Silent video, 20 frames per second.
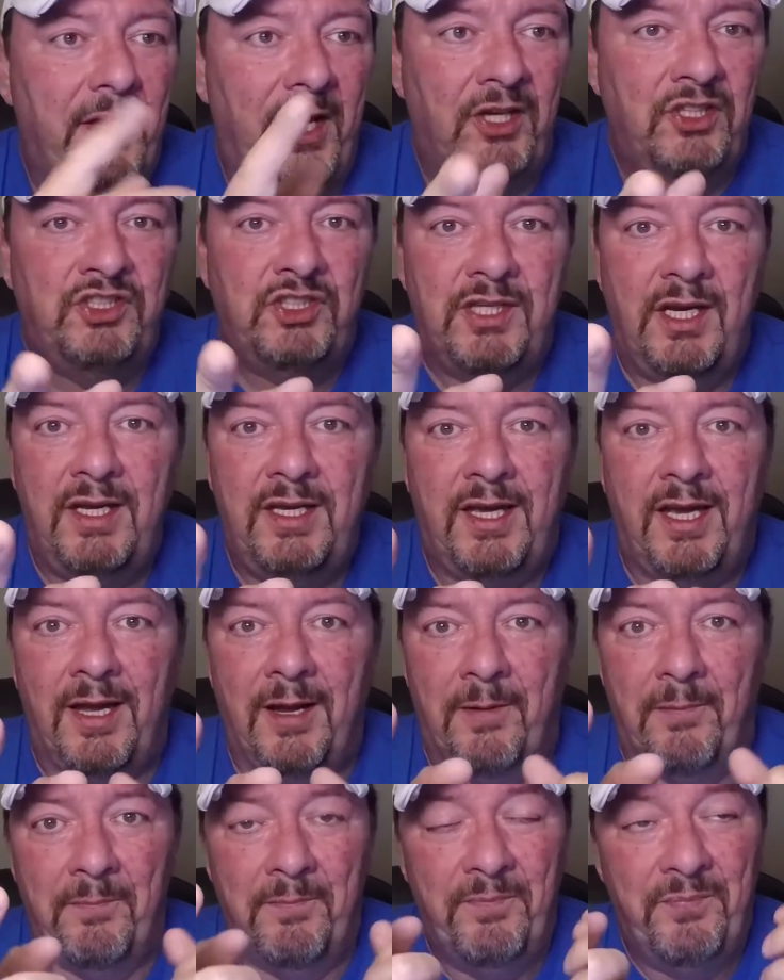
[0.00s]
S J
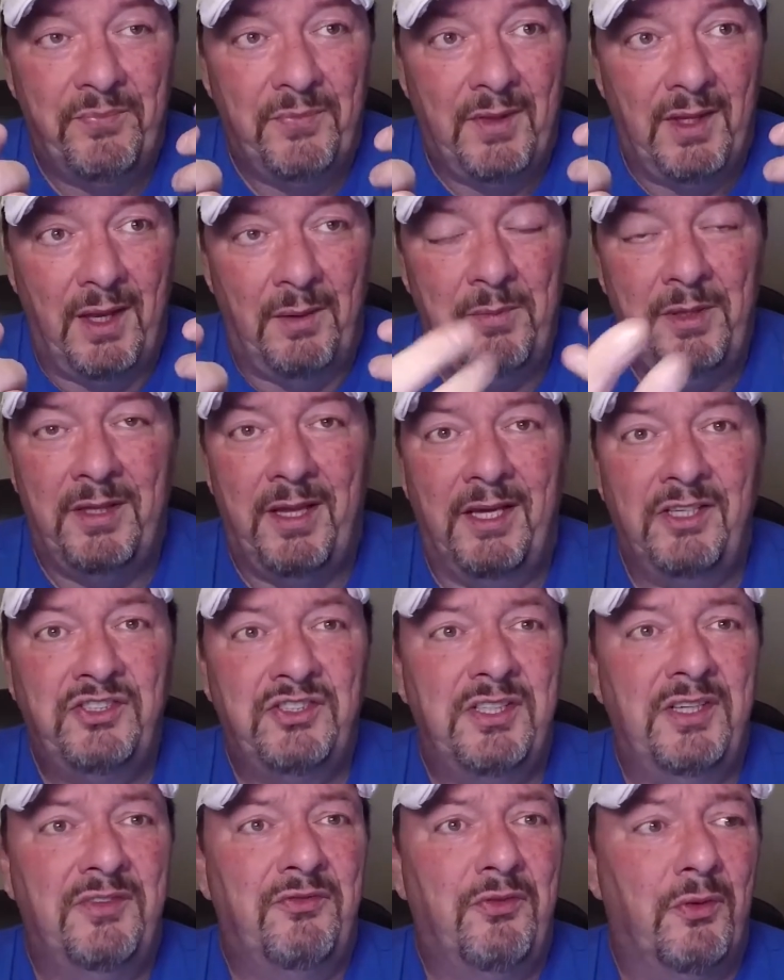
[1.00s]
Cam, I mean, the
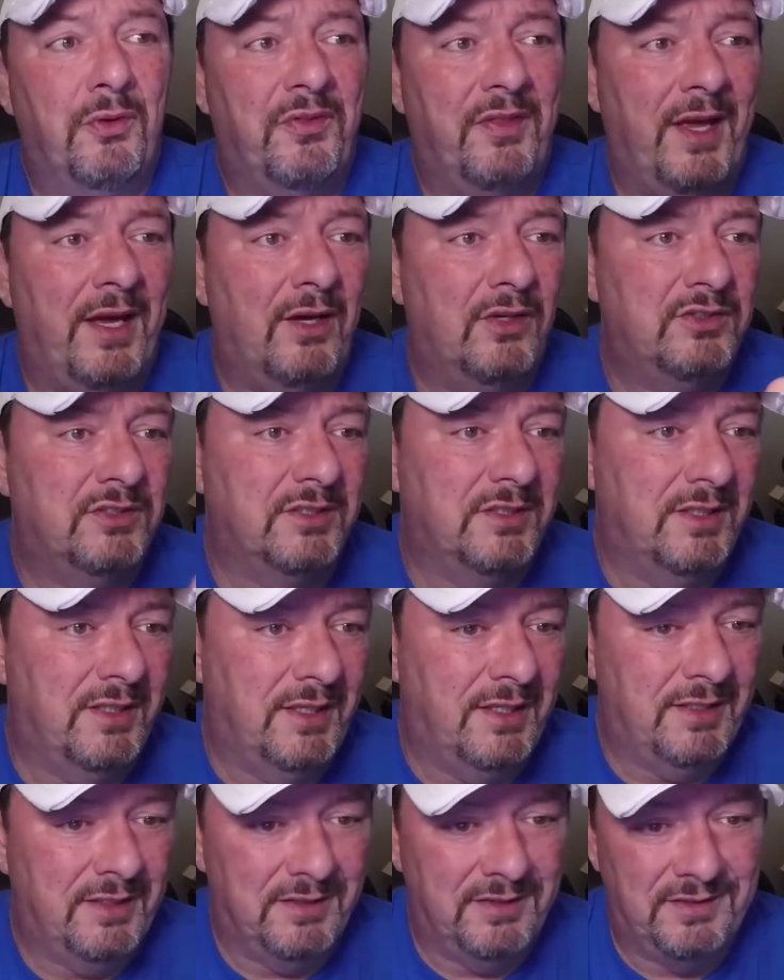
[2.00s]
S J four thousand
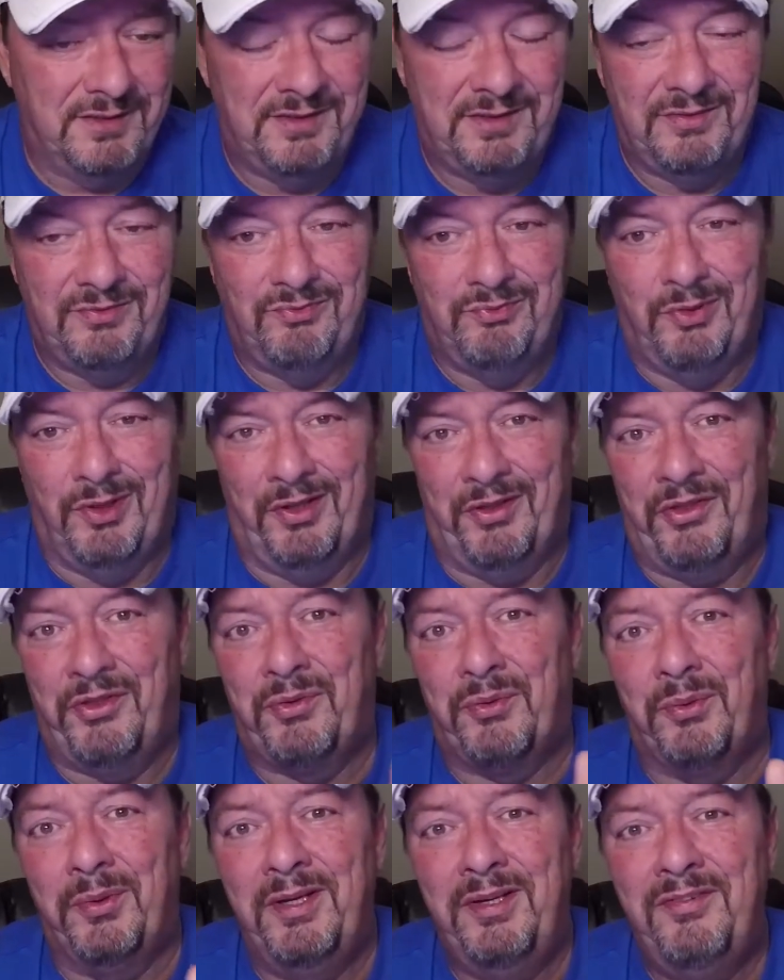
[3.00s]
is, what,
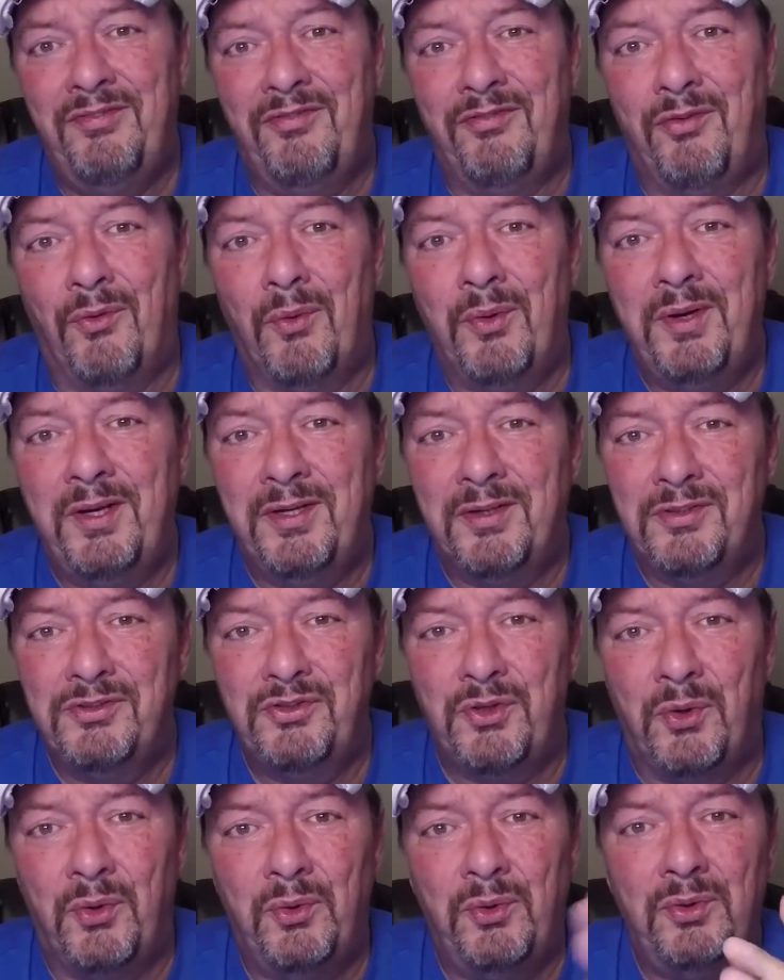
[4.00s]
three, four years
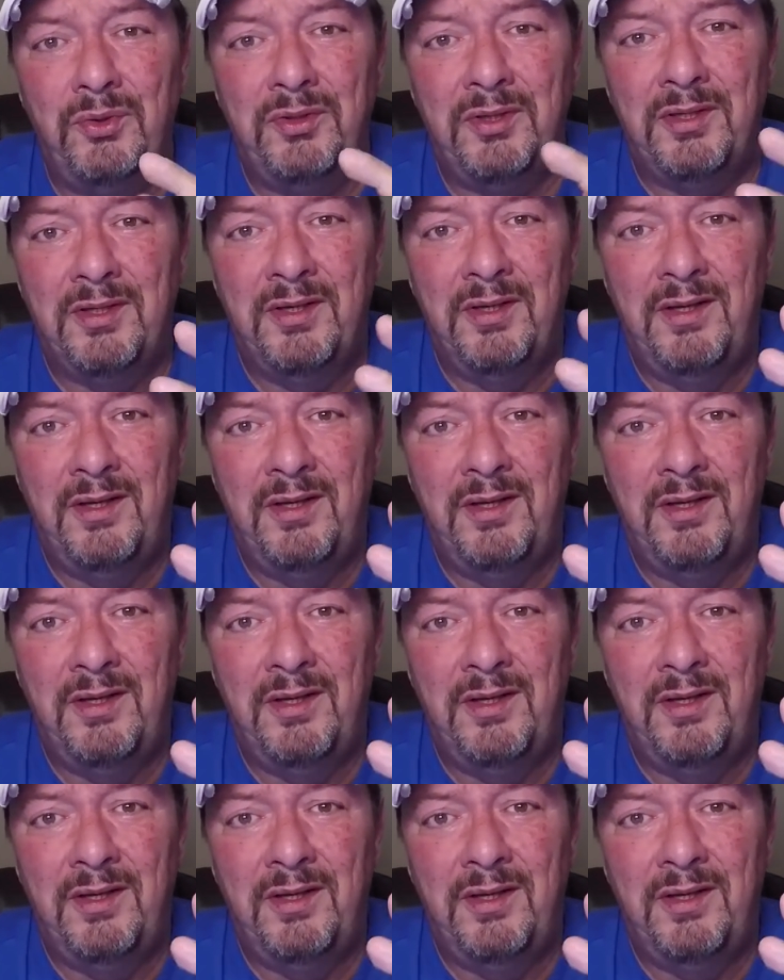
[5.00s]
old?